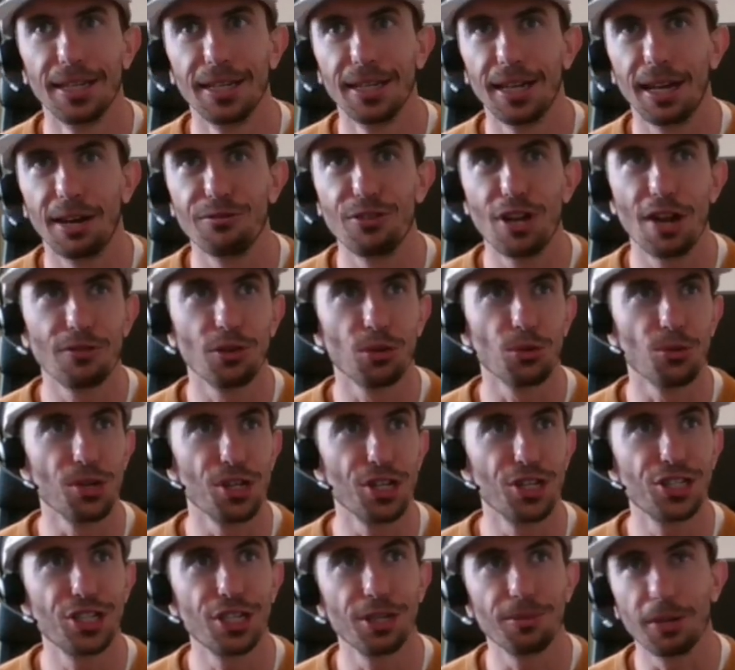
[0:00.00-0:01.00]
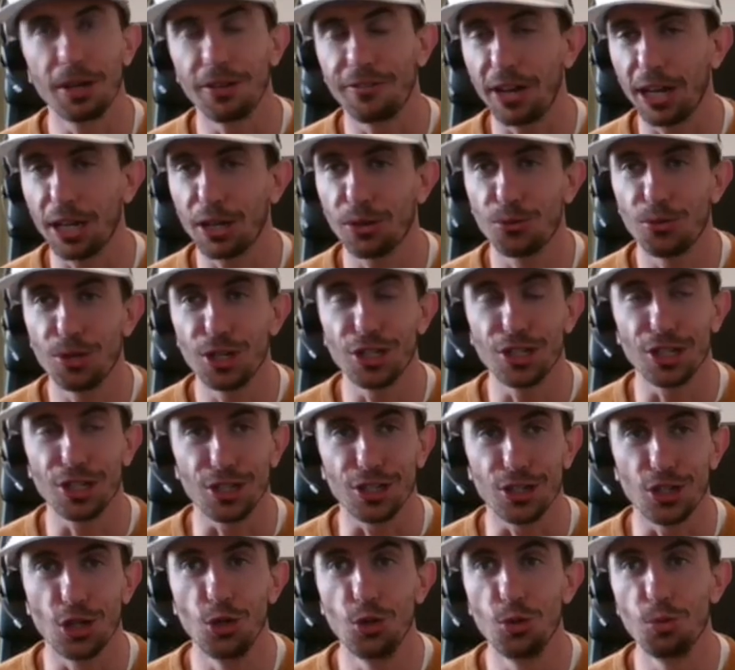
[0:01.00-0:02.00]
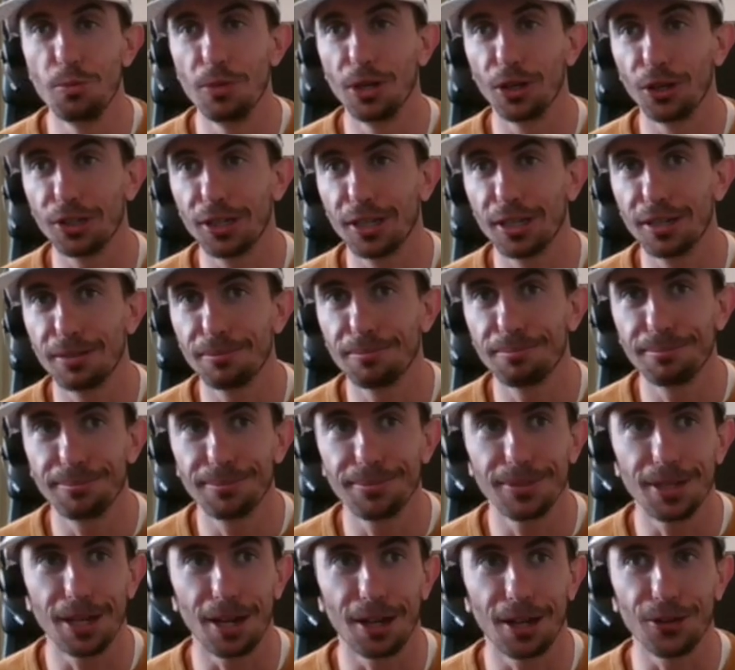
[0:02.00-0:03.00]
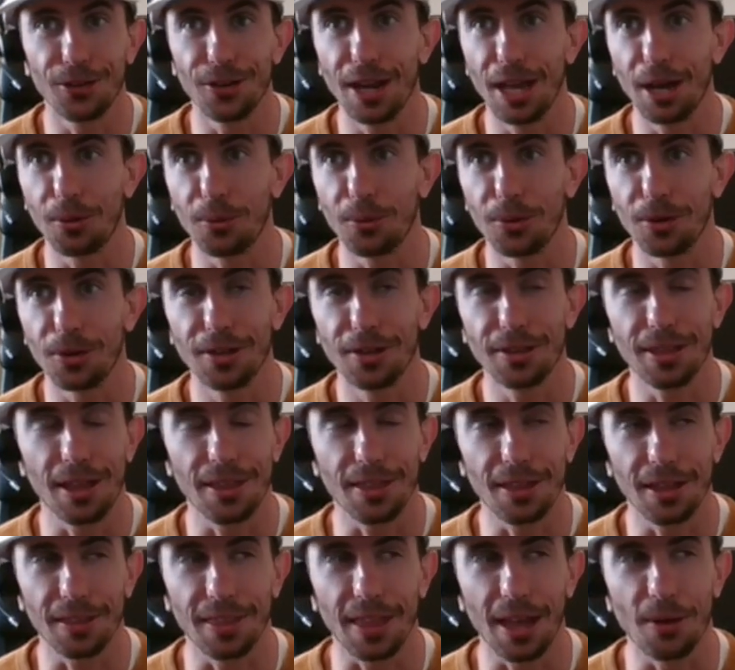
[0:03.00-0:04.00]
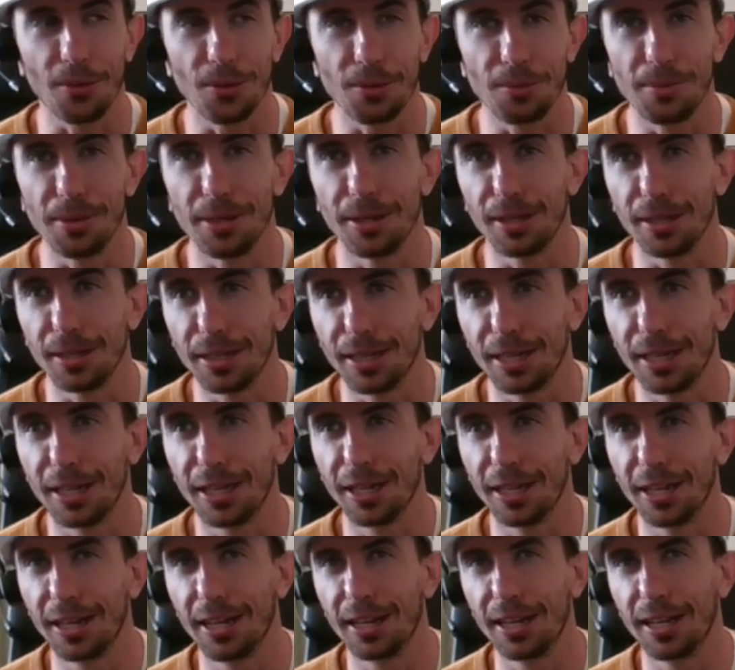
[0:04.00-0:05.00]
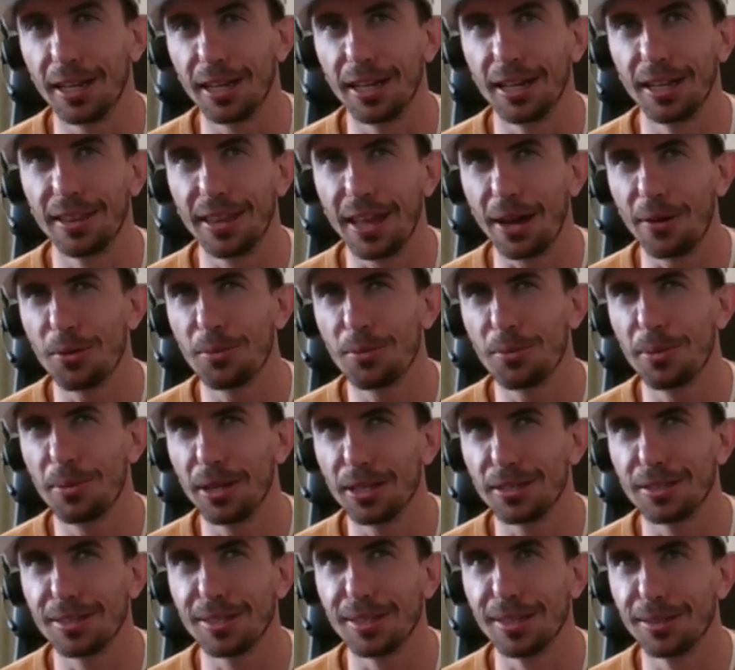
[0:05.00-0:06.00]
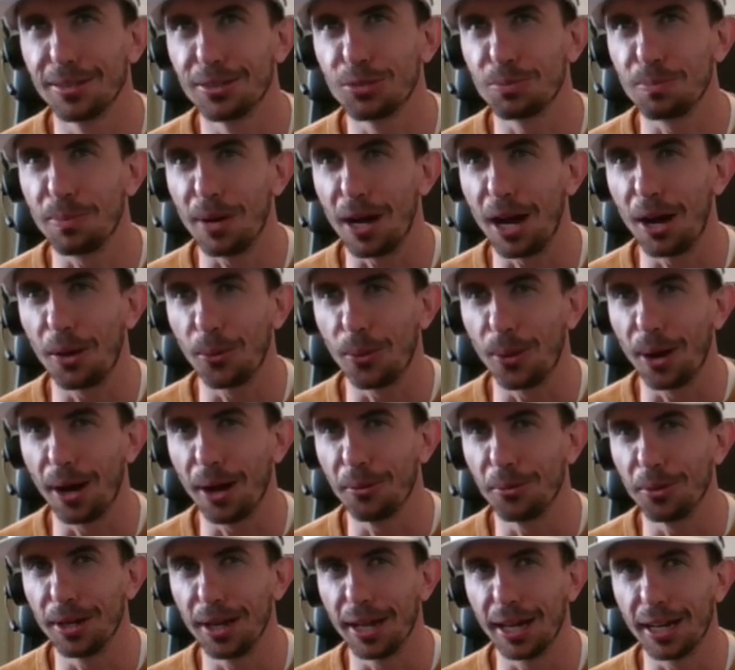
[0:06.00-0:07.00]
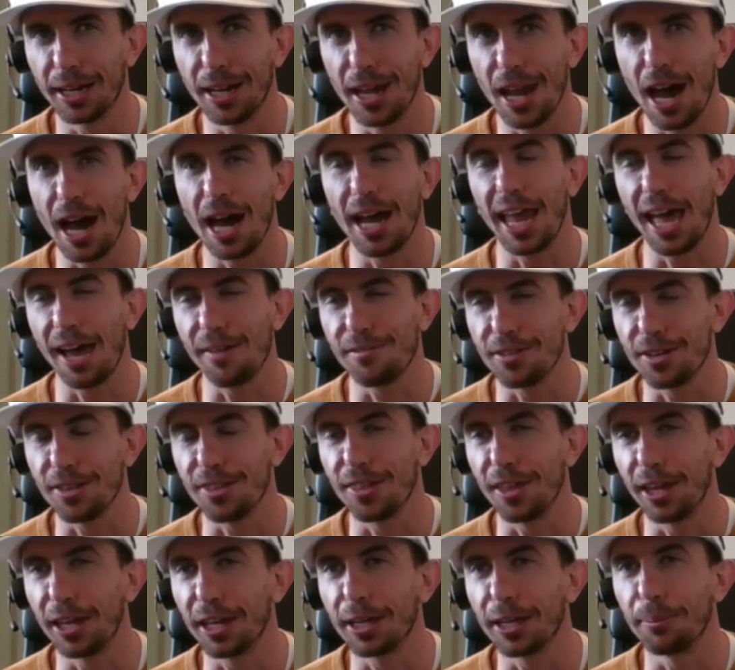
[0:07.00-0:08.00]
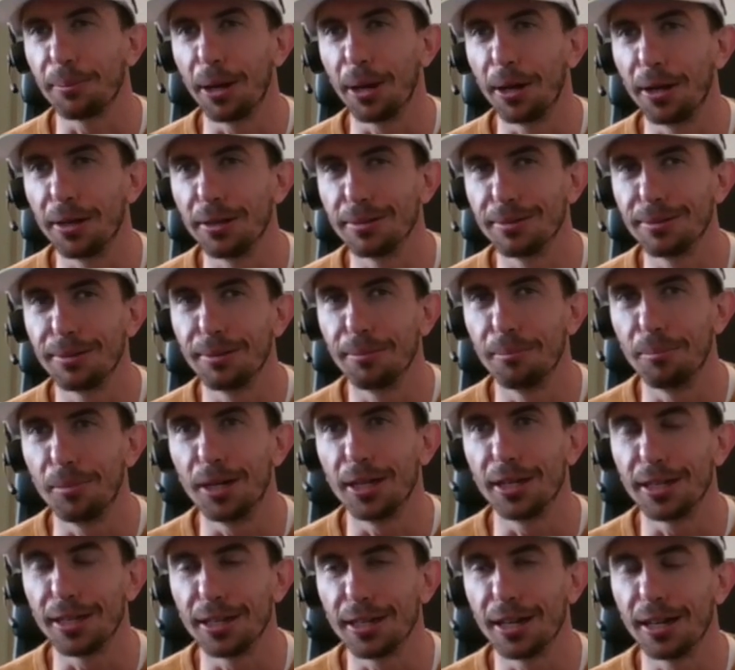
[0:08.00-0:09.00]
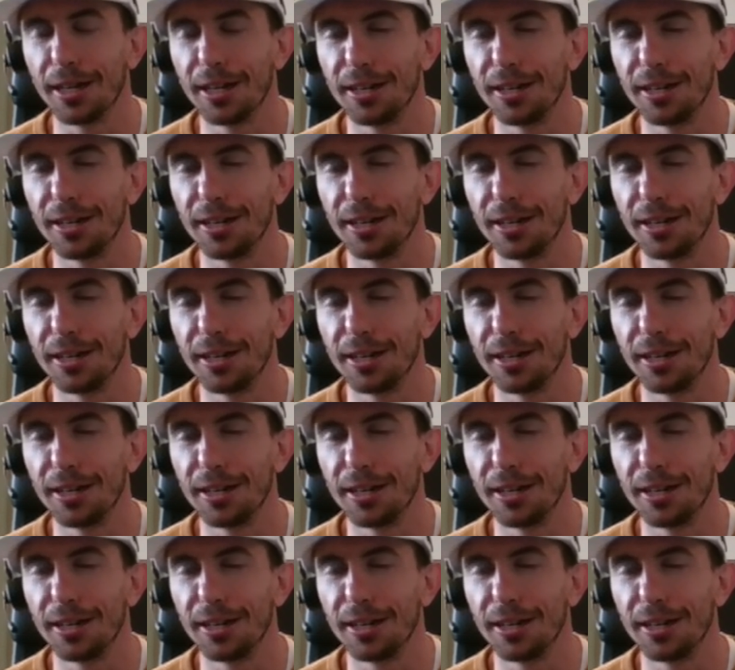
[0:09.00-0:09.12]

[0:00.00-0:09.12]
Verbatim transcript: I've never reached it, but if I could reach a two million dollars net worth, I think that would be, that would be a spot where I would like not have to think about money.